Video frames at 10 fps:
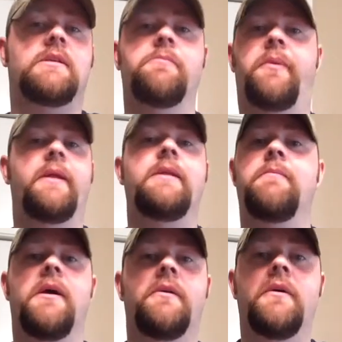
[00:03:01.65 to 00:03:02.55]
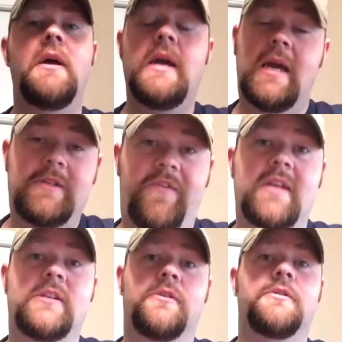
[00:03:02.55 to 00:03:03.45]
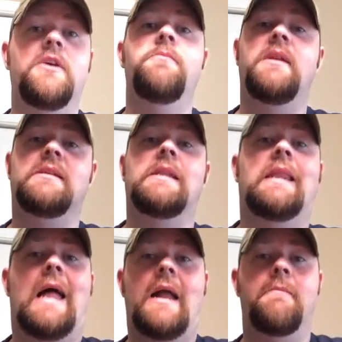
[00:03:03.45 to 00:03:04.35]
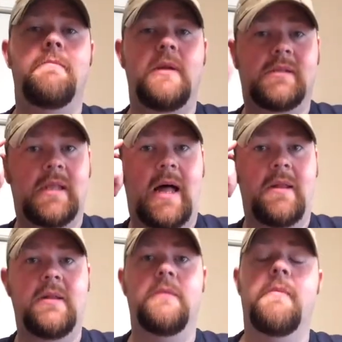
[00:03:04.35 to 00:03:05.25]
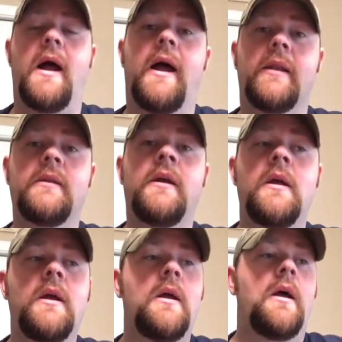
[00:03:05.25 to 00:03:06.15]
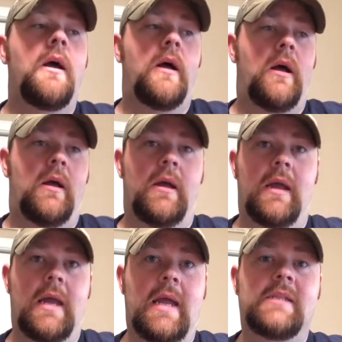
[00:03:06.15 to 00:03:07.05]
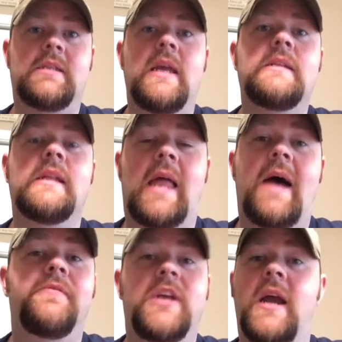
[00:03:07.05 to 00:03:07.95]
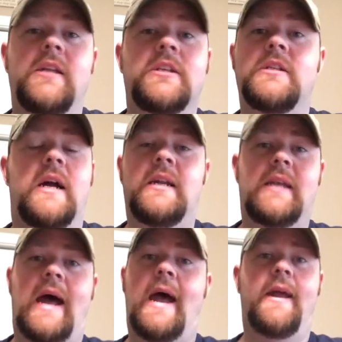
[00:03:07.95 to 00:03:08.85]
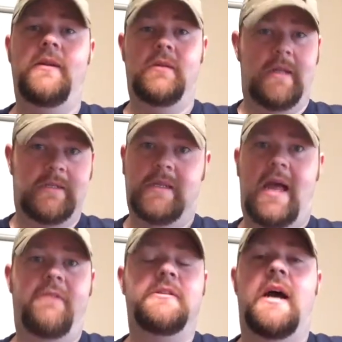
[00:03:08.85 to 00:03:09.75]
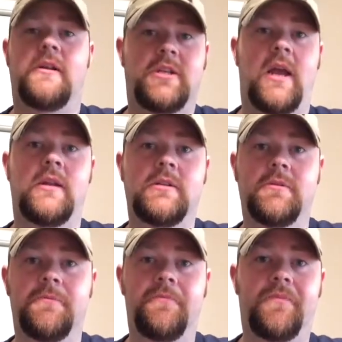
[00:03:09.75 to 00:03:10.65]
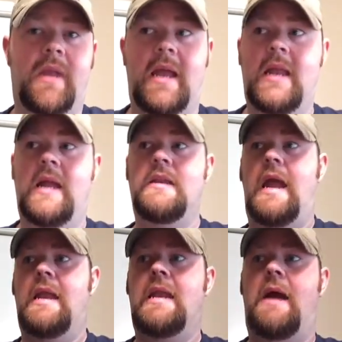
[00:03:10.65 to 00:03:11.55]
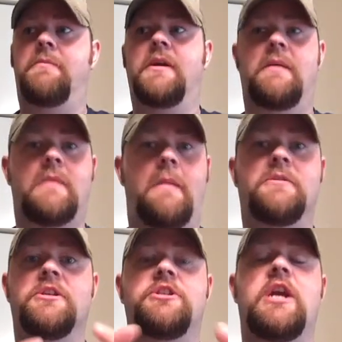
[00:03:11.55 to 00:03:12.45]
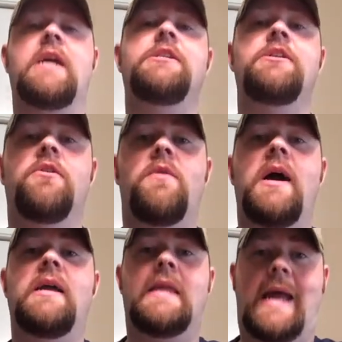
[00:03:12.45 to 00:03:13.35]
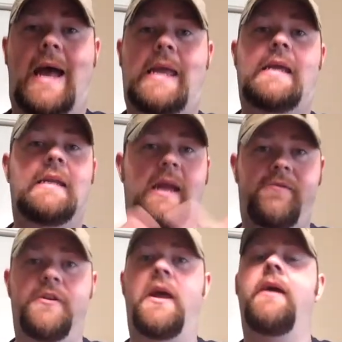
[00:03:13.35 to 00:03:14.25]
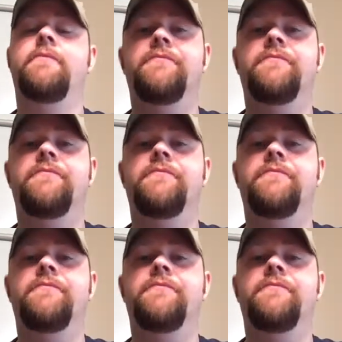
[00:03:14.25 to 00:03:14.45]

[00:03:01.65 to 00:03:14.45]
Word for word: completely mental. It's physical too, but it's a lot of it's a lot in the mind. It's it's a life change. It's not a diet. It's a lifestyle change. And, and, and I'm, I'm, I'm just changing the way that I eat every day.